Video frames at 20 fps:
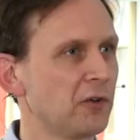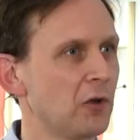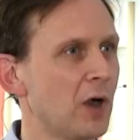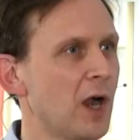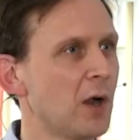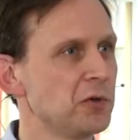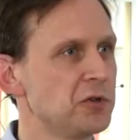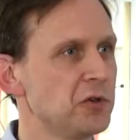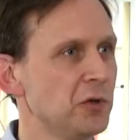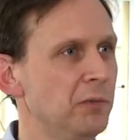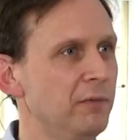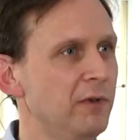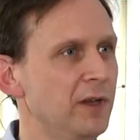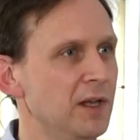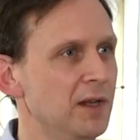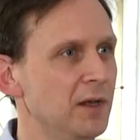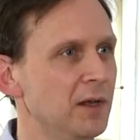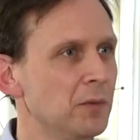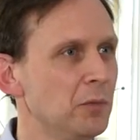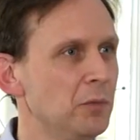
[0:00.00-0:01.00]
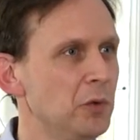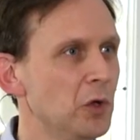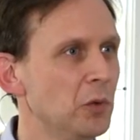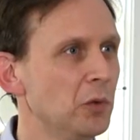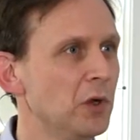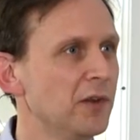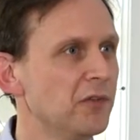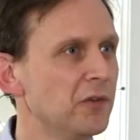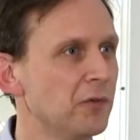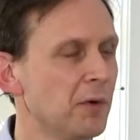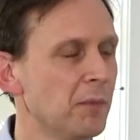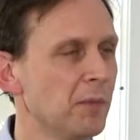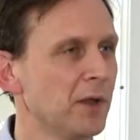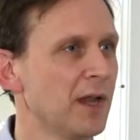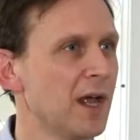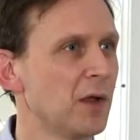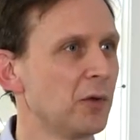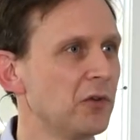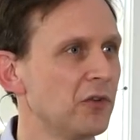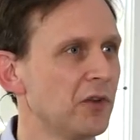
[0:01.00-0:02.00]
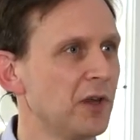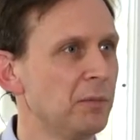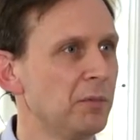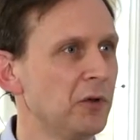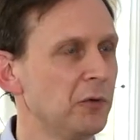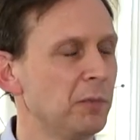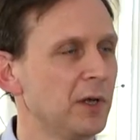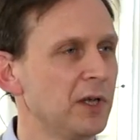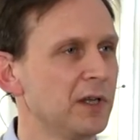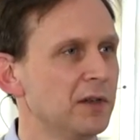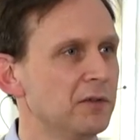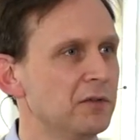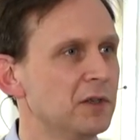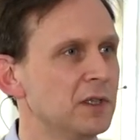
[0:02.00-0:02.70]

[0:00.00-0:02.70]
So how should we ah. view this from an outside perspective?